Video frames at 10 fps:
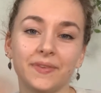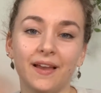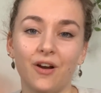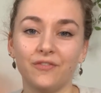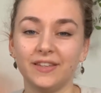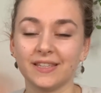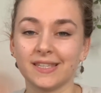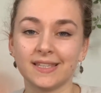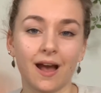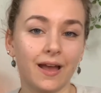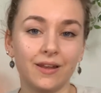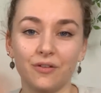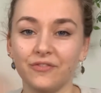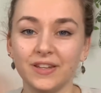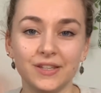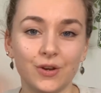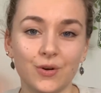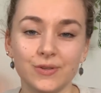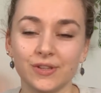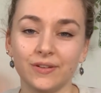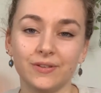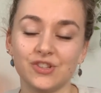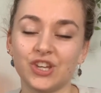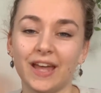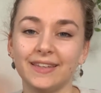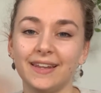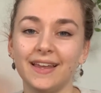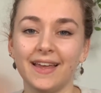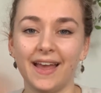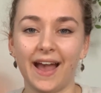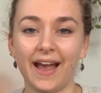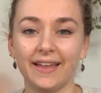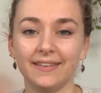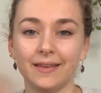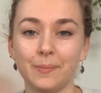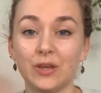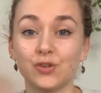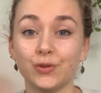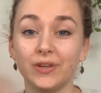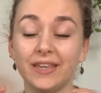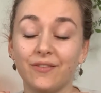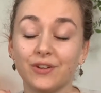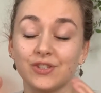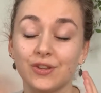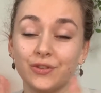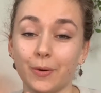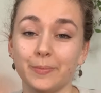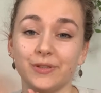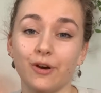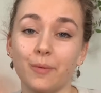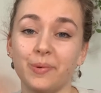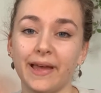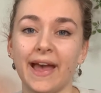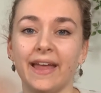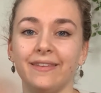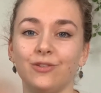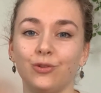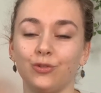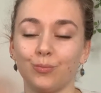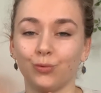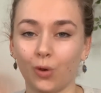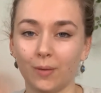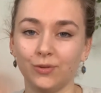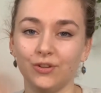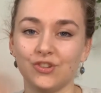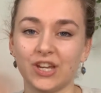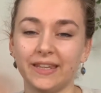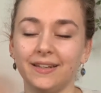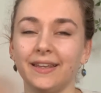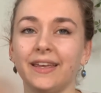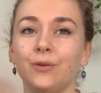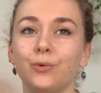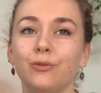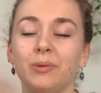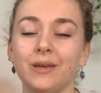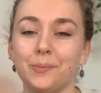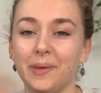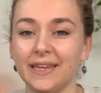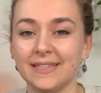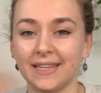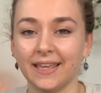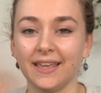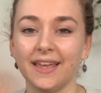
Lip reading: of this style of videos on the channel? And make sure you give us a thumbs up, and to subscribe to the channel, it would be amazing.